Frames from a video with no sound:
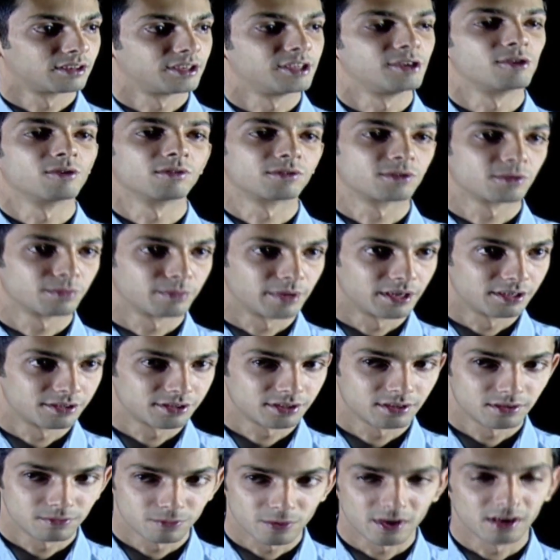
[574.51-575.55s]
He also
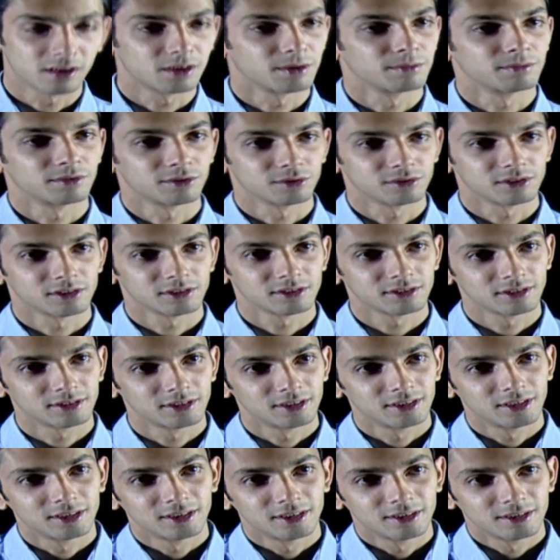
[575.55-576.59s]
mentioned welcome to the
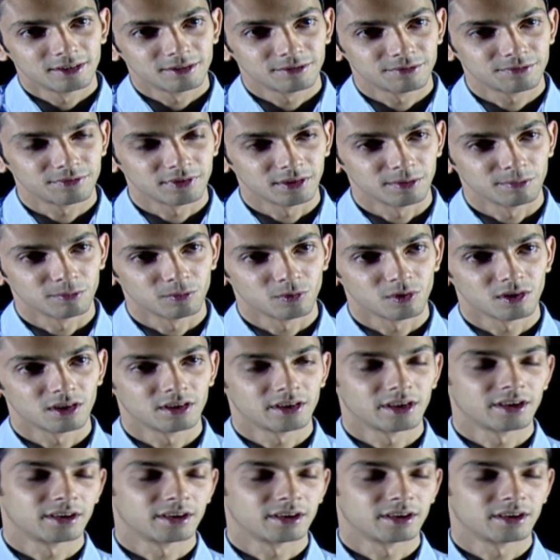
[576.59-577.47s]
film world,